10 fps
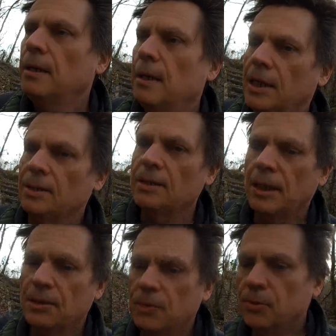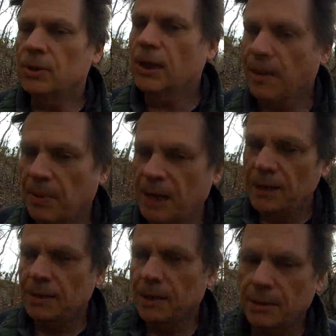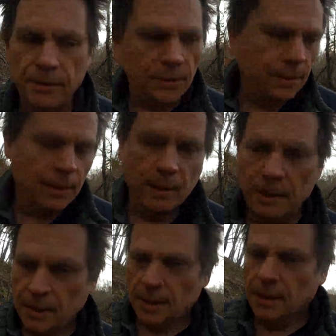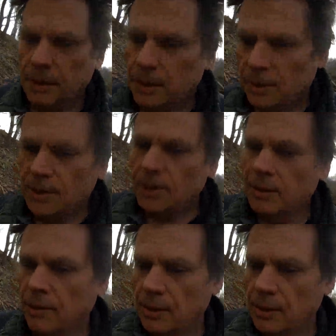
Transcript: yeah, it's getting towards that place. So